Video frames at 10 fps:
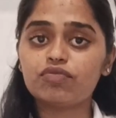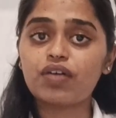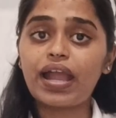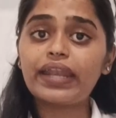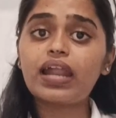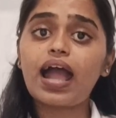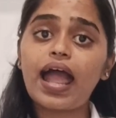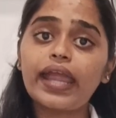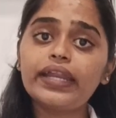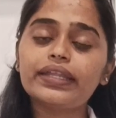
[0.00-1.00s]
Define,
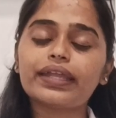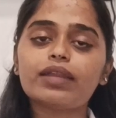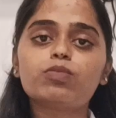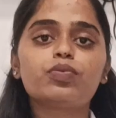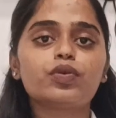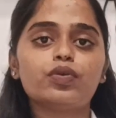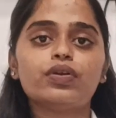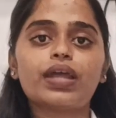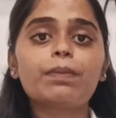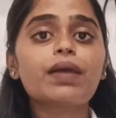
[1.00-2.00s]
ideate,
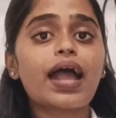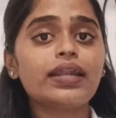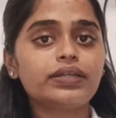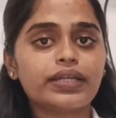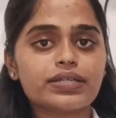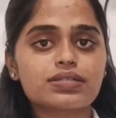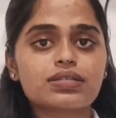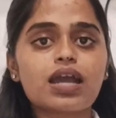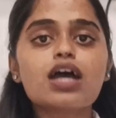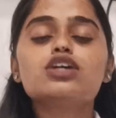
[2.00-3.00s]
prototype, and
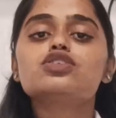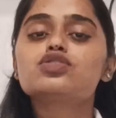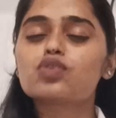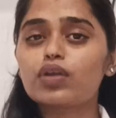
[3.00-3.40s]
test.